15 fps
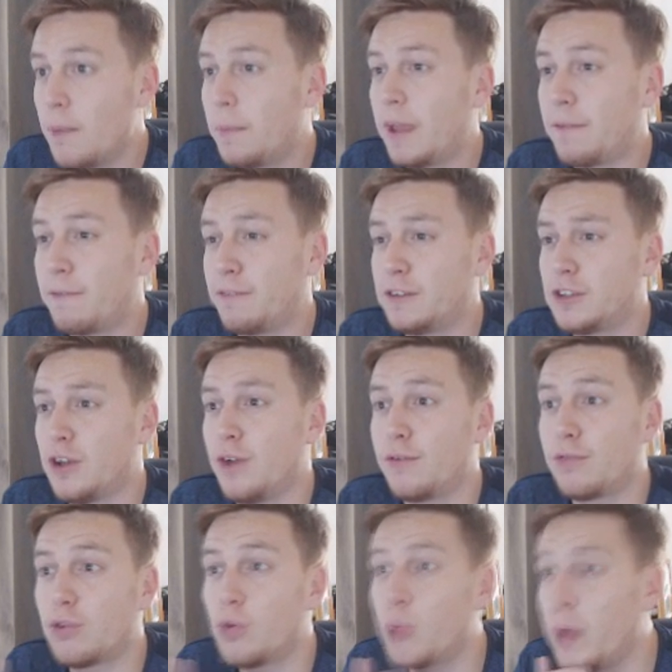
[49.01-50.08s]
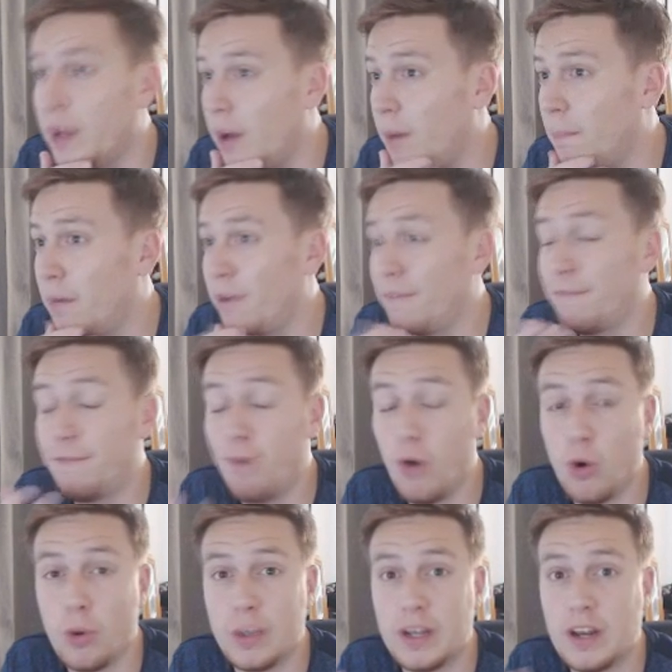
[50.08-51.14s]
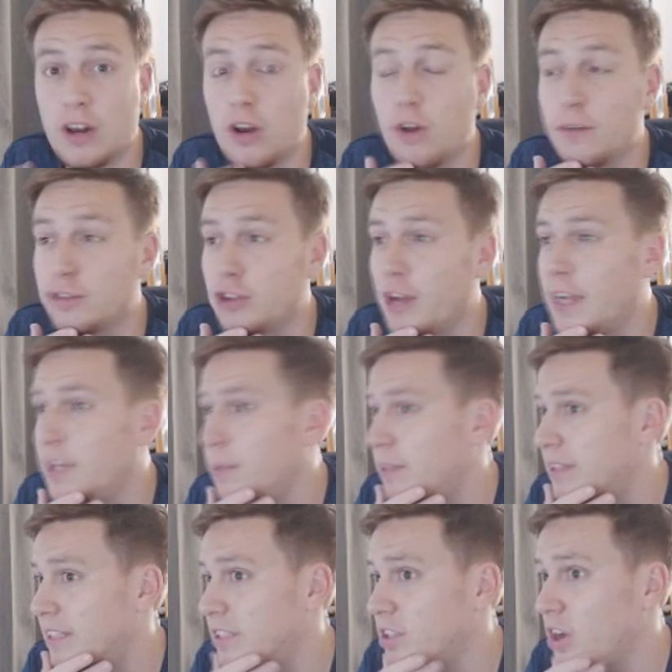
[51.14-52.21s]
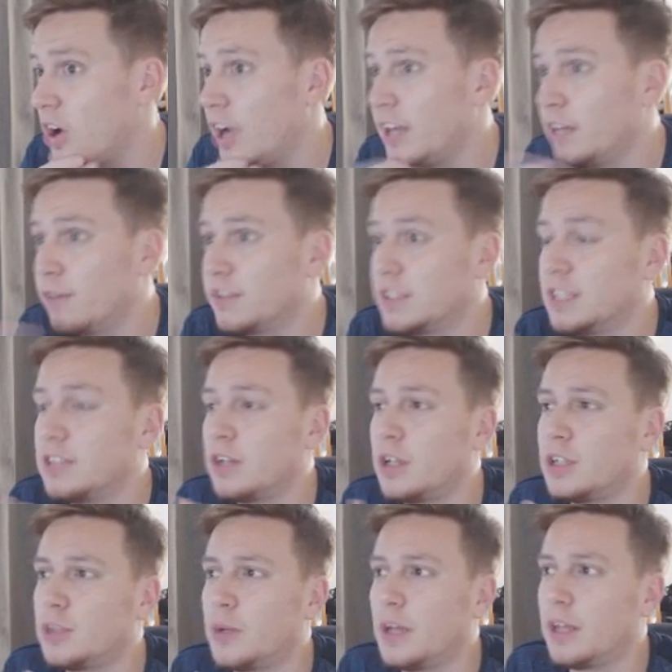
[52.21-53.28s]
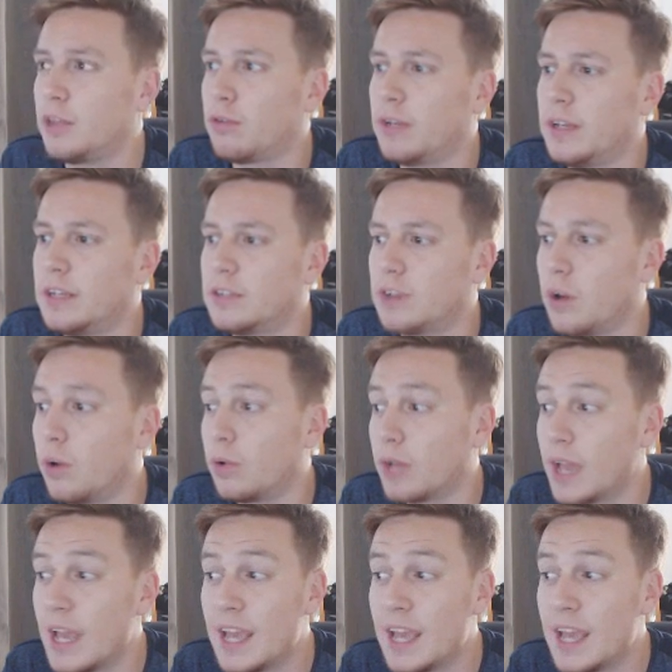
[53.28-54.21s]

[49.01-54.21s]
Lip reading: Pickford's overall went up by 4. We've done a lot of training with this guy, and obviously he's only 23 years old.